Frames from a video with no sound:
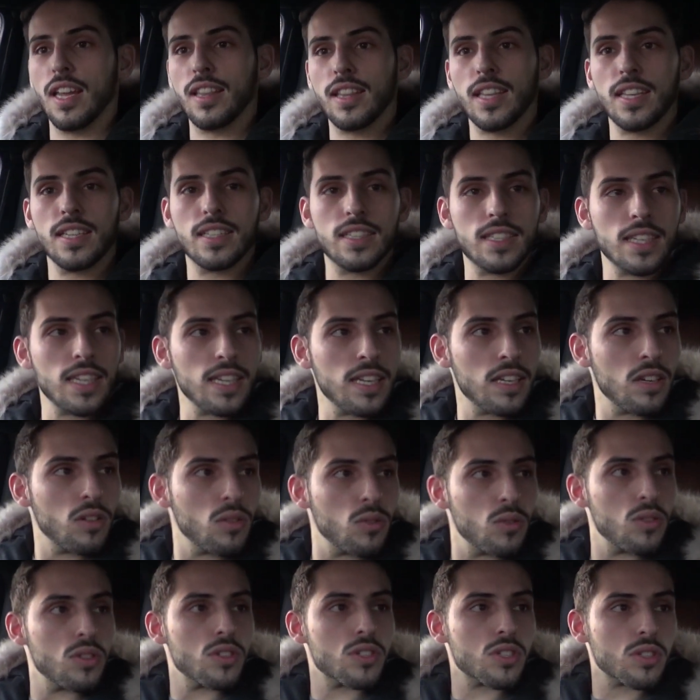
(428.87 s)
They did
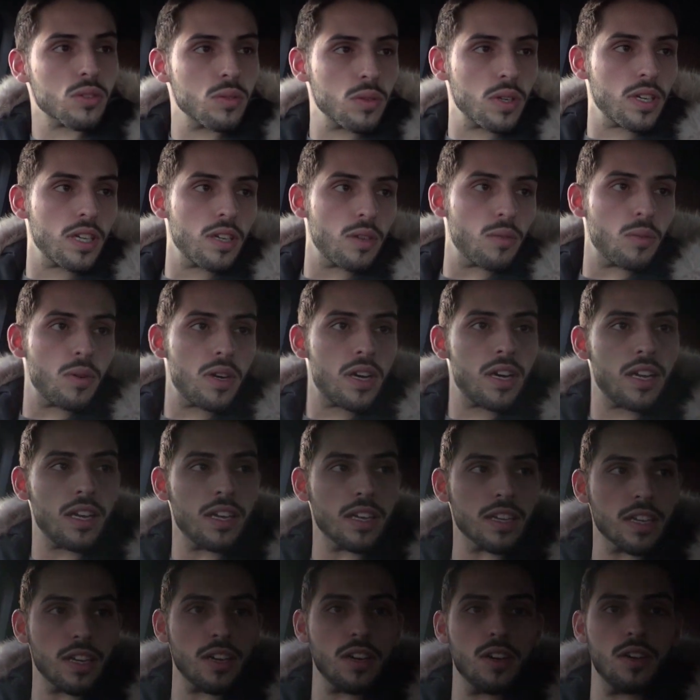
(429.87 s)
launch quite a while
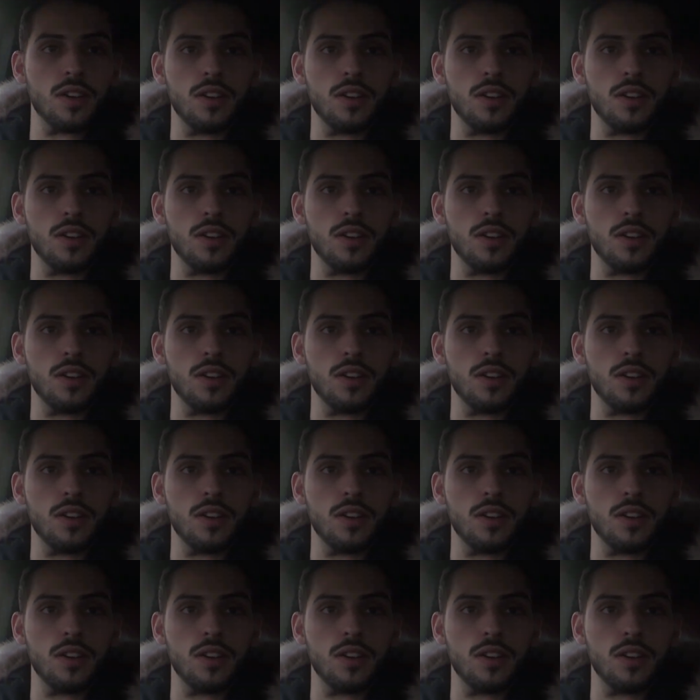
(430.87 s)
ago.